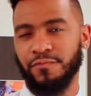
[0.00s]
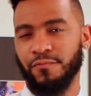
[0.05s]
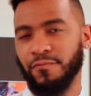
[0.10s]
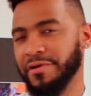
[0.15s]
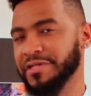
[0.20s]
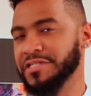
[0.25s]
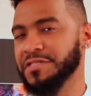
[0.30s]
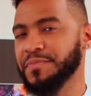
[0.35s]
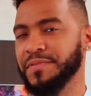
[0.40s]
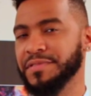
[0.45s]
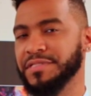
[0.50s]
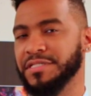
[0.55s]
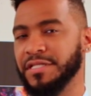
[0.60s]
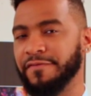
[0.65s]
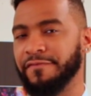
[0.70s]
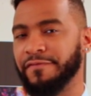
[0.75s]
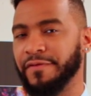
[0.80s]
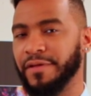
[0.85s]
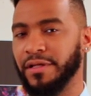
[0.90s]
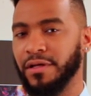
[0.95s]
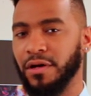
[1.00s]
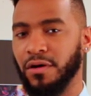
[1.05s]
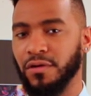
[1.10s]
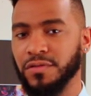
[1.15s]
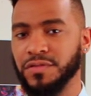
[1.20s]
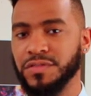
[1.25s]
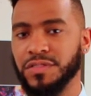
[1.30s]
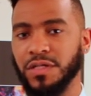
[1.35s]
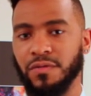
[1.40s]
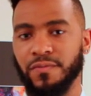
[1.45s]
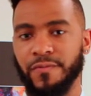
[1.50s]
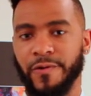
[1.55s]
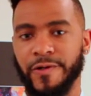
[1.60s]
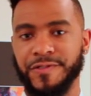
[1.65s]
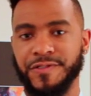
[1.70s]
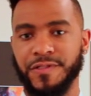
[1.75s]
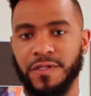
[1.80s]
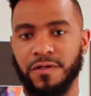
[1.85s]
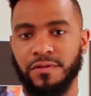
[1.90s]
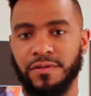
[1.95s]
one specific goal so
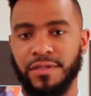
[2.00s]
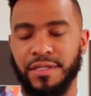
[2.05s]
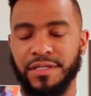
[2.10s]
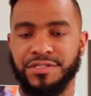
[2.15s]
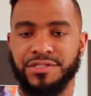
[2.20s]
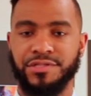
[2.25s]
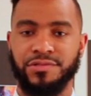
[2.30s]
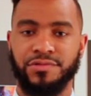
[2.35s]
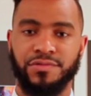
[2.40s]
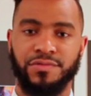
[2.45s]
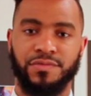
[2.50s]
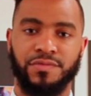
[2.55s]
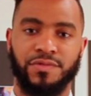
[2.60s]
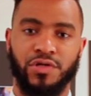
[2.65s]
much so that you